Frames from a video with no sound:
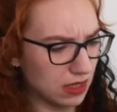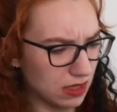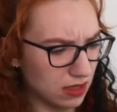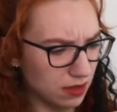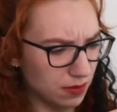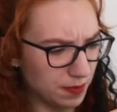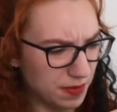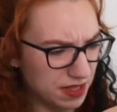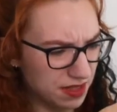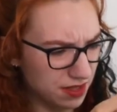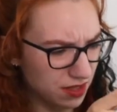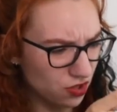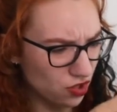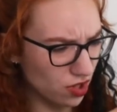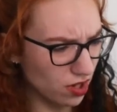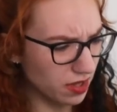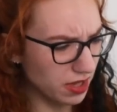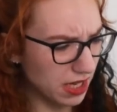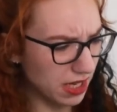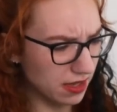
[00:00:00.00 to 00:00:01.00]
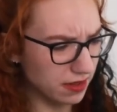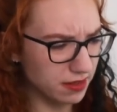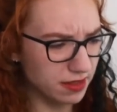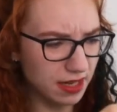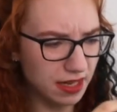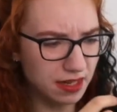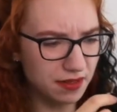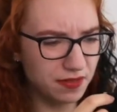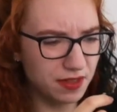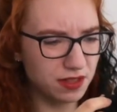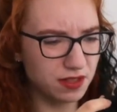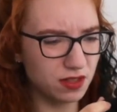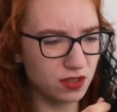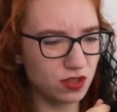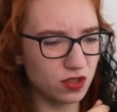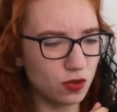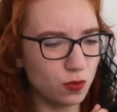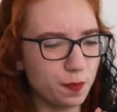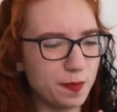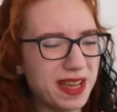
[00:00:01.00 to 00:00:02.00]
Ugh, my stitching on the inside of this
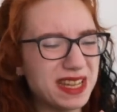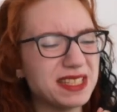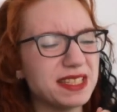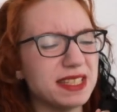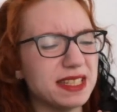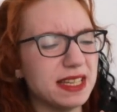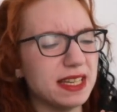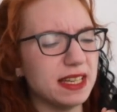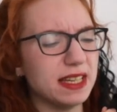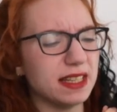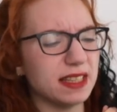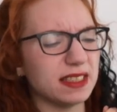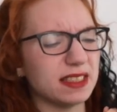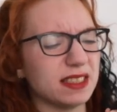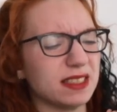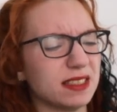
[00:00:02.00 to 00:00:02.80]
is so messy.